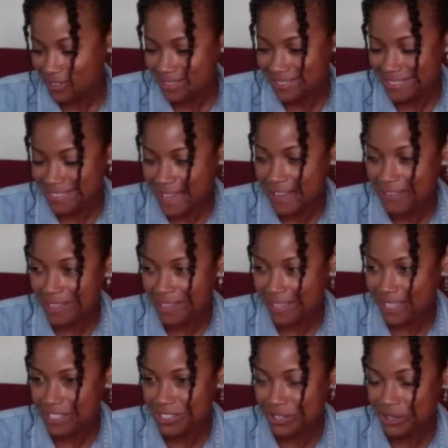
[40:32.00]
diving
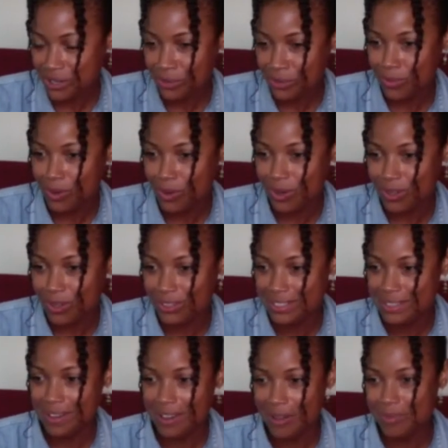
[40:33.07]
into her world
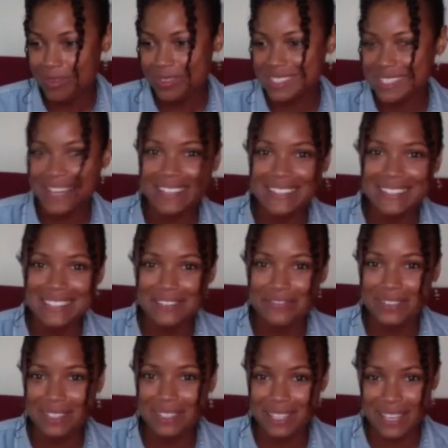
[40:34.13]
almost
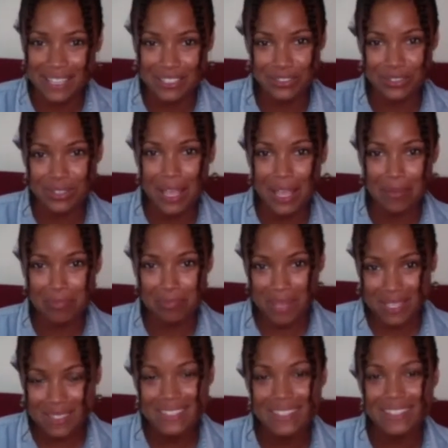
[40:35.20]
scientifically as you're like
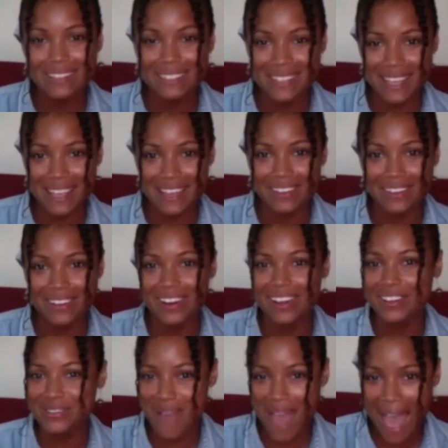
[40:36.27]
piecing it together, and
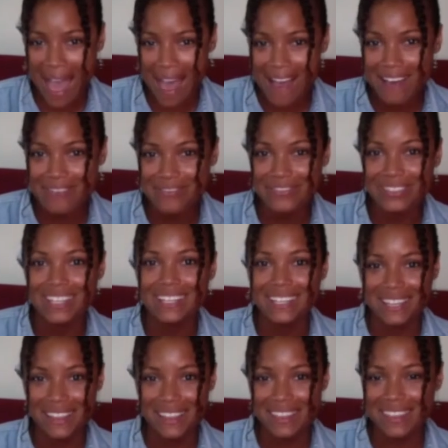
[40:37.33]
you have
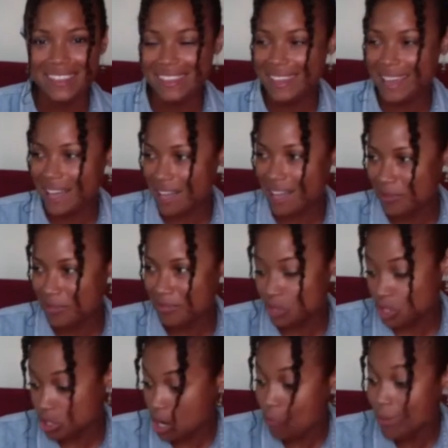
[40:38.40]
the,
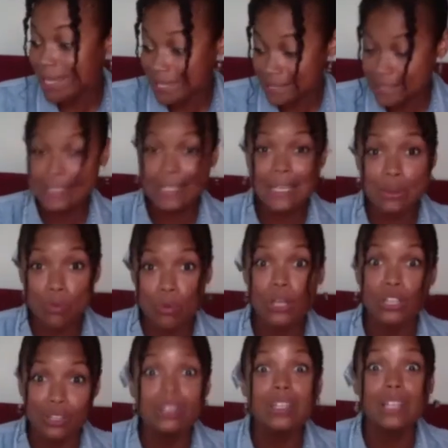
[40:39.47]
we can see what
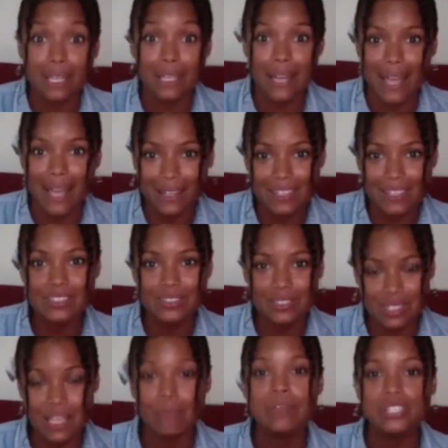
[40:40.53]
you're looking at because there's
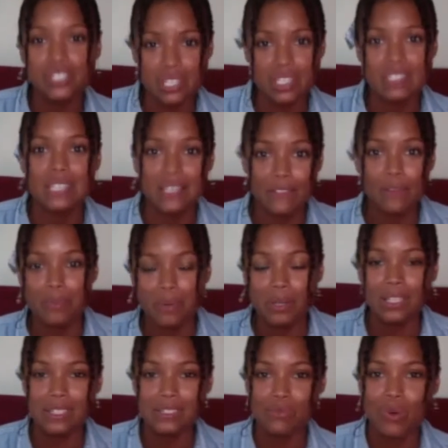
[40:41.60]
images in the book
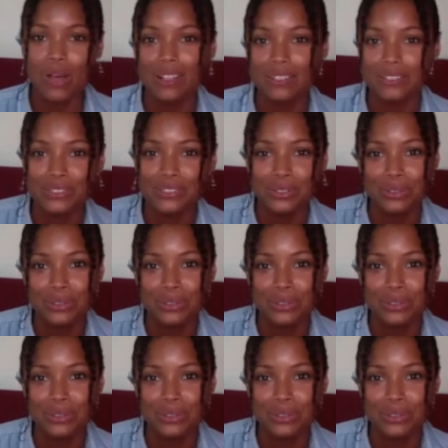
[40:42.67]
as well too.